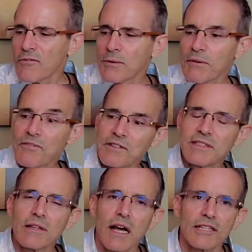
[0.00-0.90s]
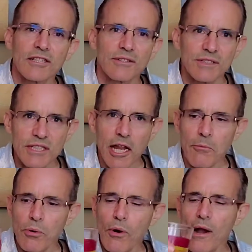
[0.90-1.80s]
from a physiological
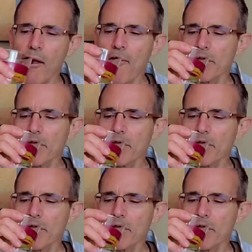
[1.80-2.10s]
standpoint.